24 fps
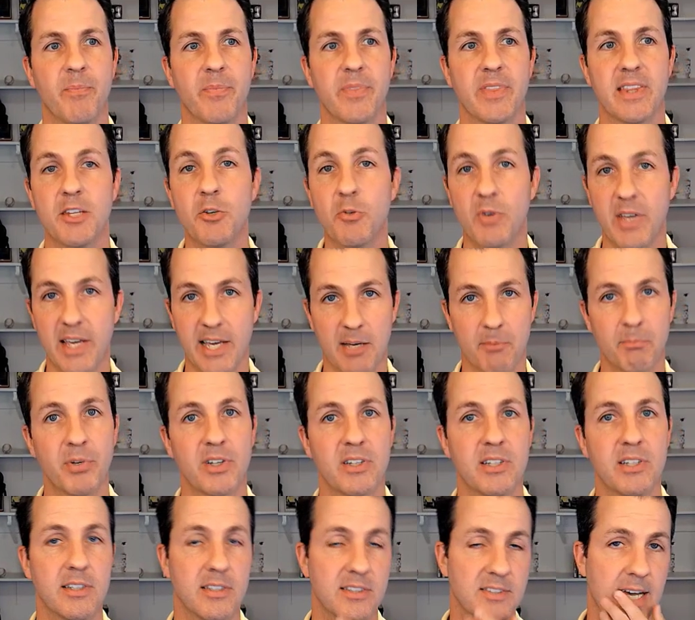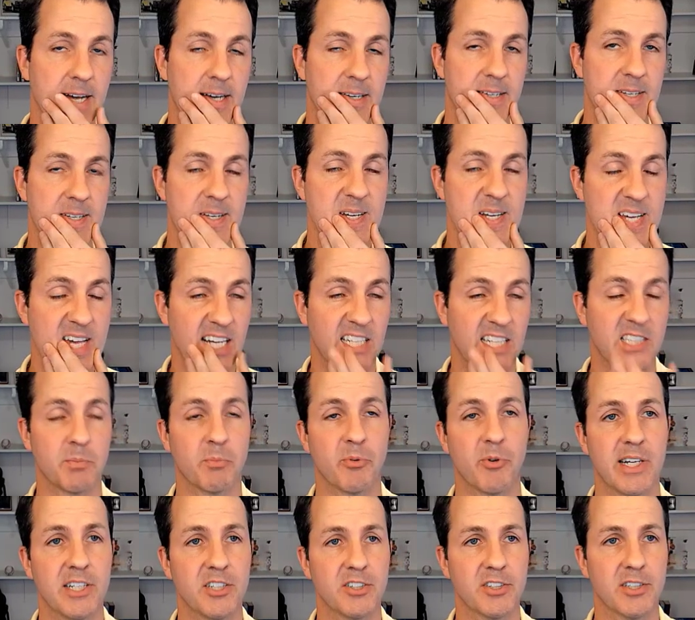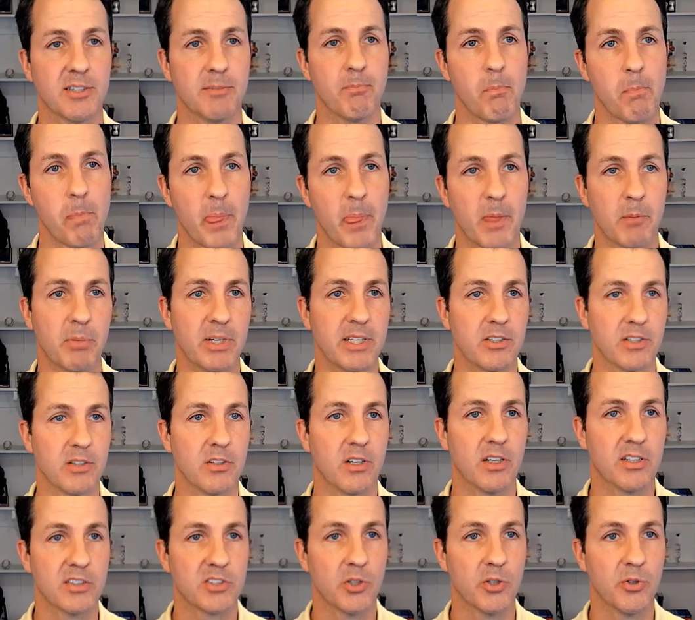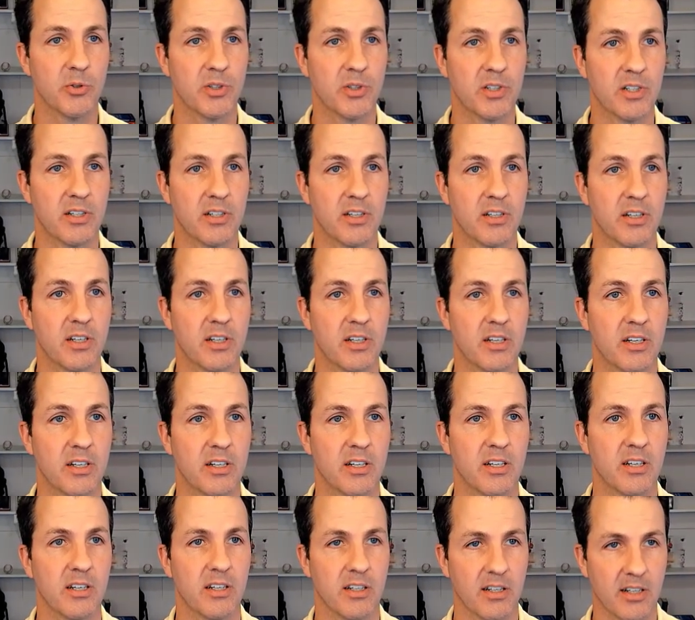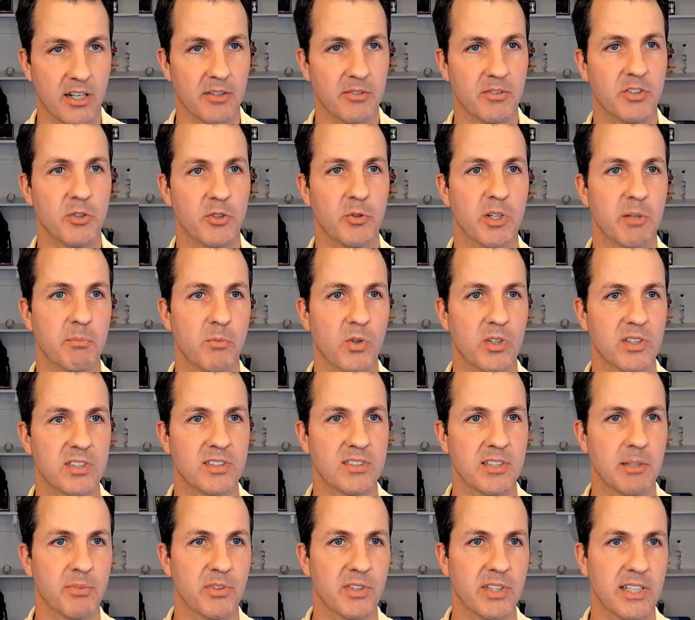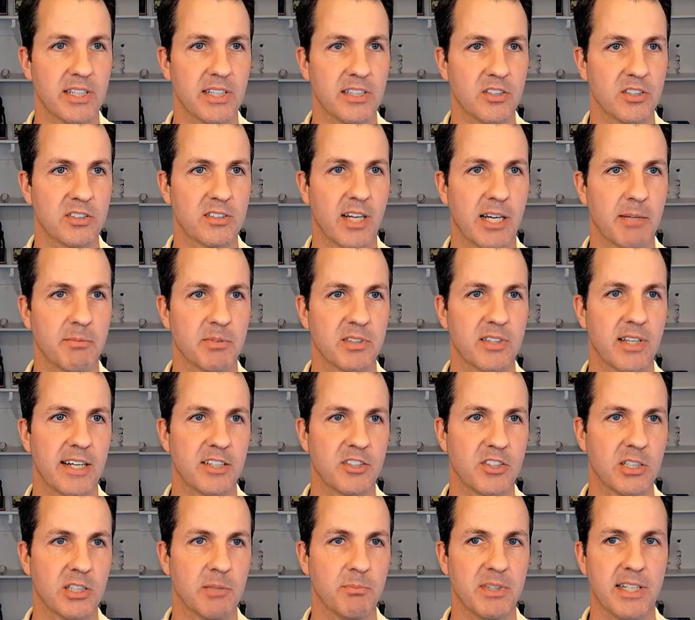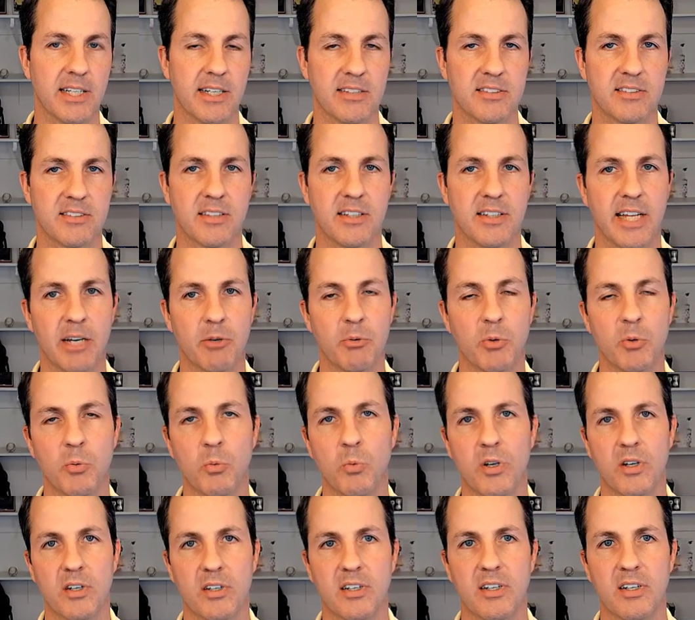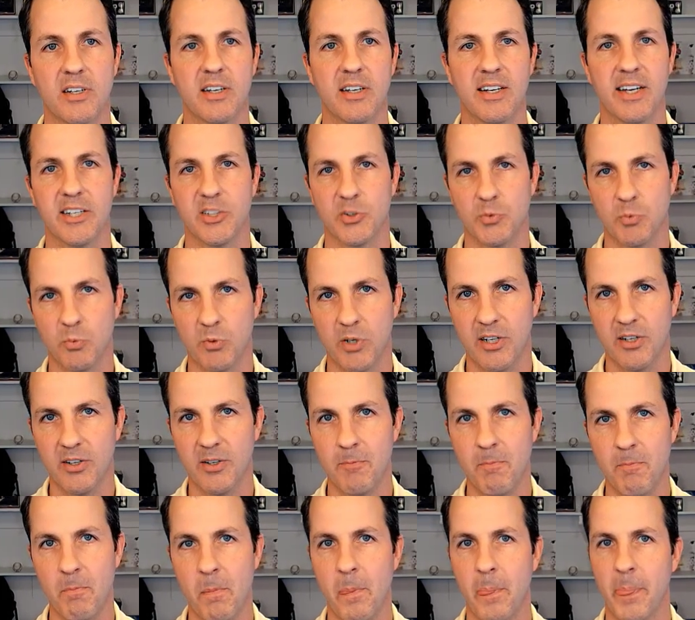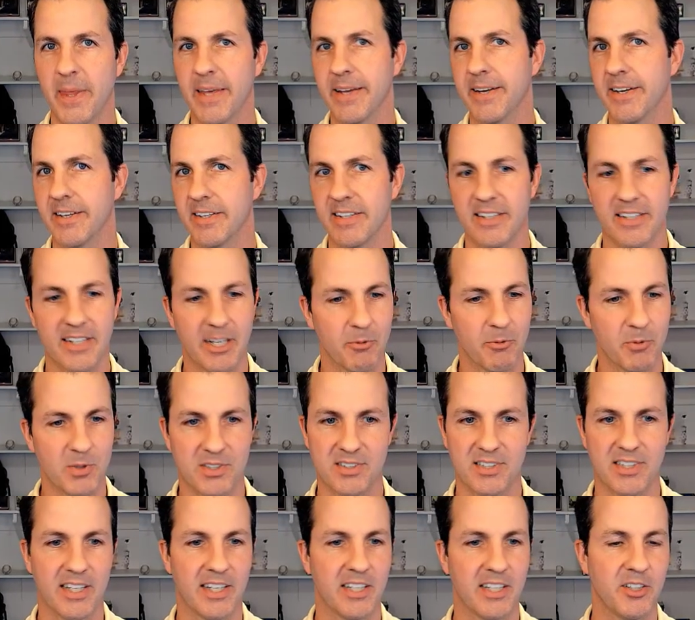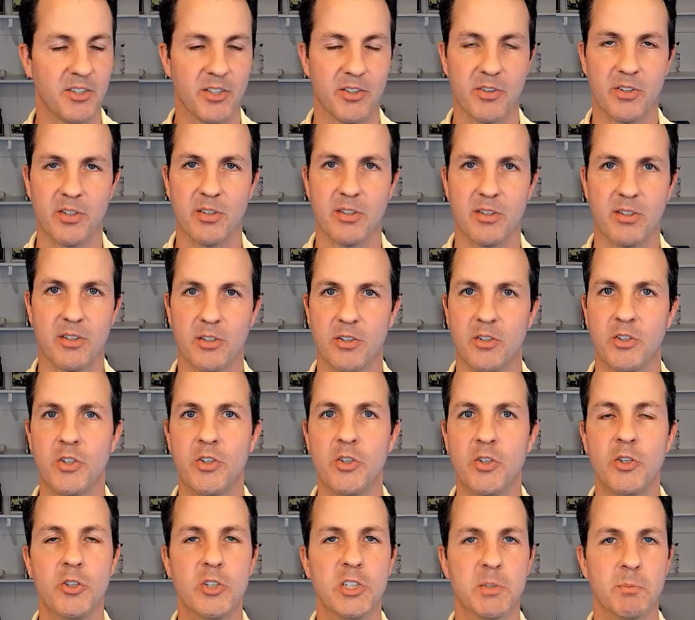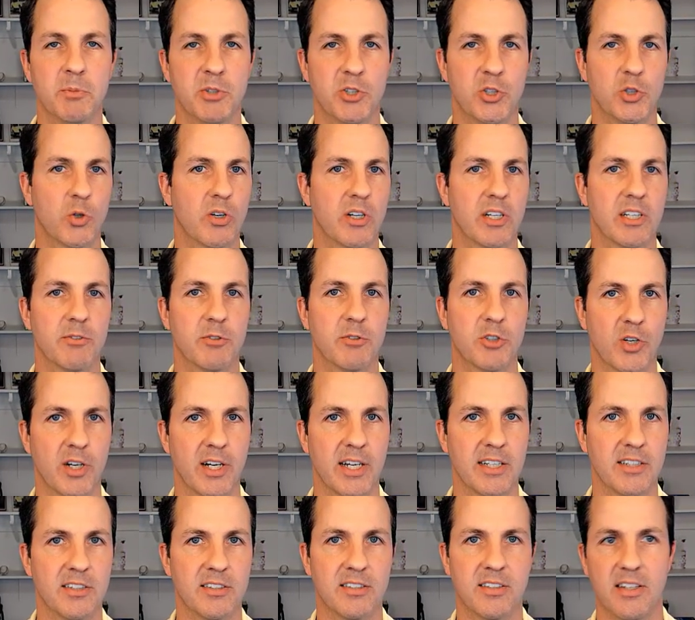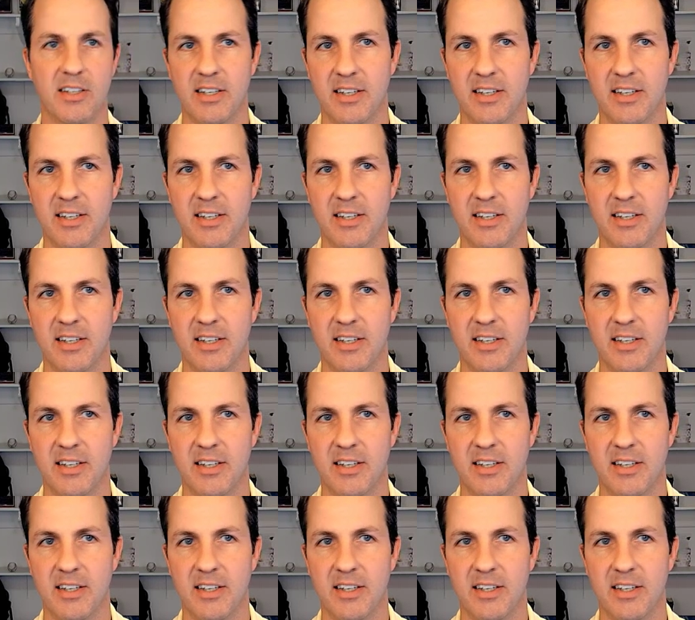you can put the exact expiration. But you can also do it more simply and just type /MES and that would work as well. And again, I would say, the huge majority of trades,